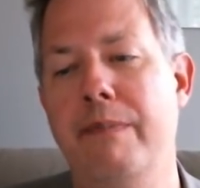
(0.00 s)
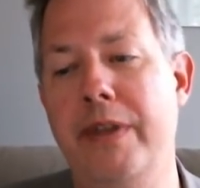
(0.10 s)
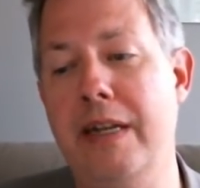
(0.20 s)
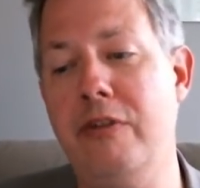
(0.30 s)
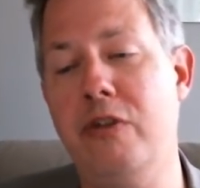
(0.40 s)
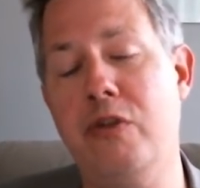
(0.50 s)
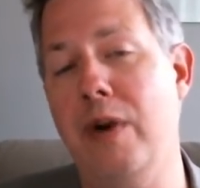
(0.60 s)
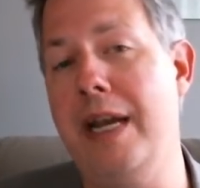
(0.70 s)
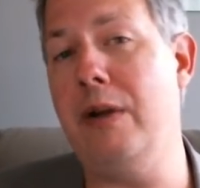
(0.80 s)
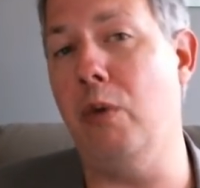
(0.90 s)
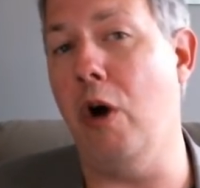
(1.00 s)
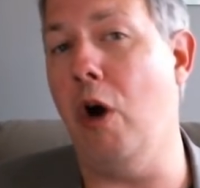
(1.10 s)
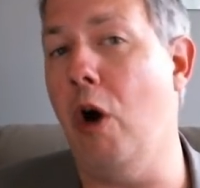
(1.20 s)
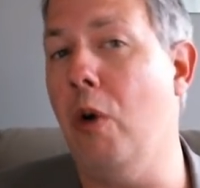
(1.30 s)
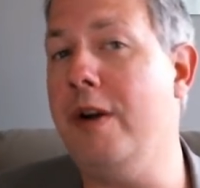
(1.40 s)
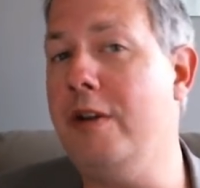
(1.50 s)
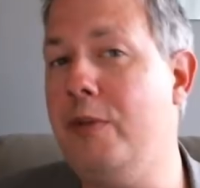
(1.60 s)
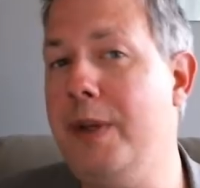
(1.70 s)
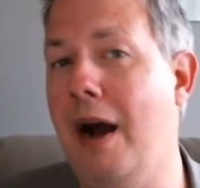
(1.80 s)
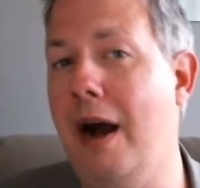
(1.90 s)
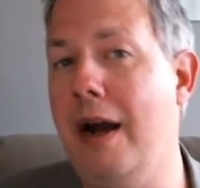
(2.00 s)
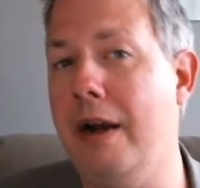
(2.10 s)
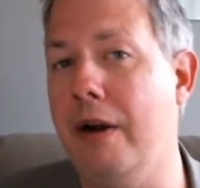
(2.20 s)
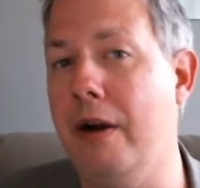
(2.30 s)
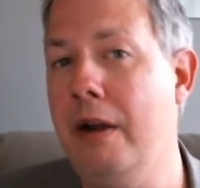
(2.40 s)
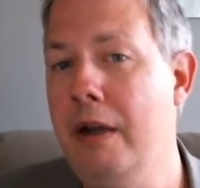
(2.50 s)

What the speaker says: The interest rate will always be higher.